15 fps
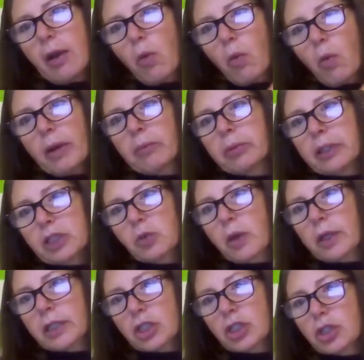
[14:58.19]
1 +
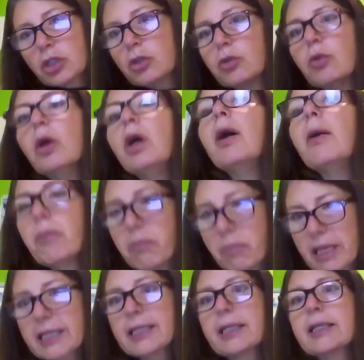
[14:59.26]
1 is 2
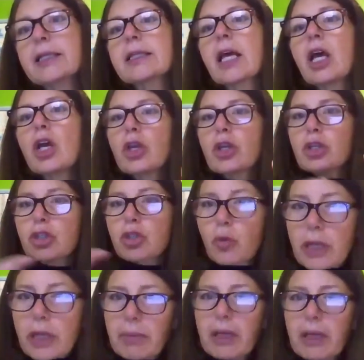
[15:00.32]
business, so
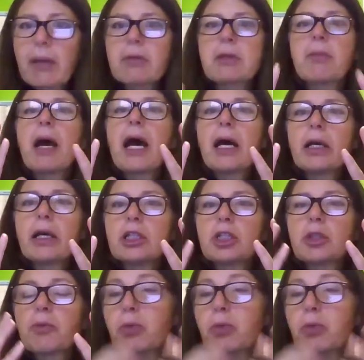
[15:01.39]
it becomes a package.